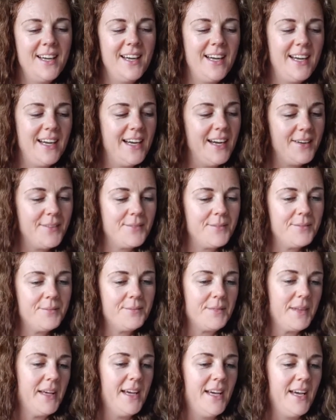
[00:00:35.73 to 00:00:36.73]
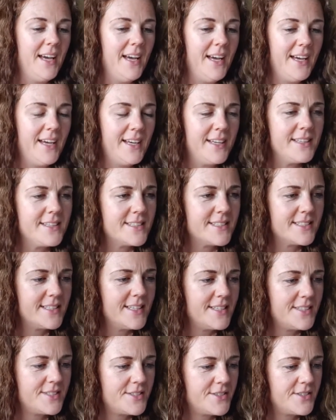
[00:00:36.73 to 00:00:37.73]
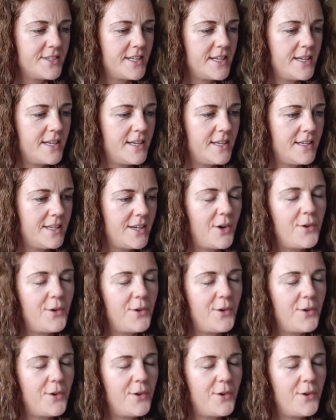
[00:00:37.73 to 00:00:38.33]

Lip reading: And yesterday,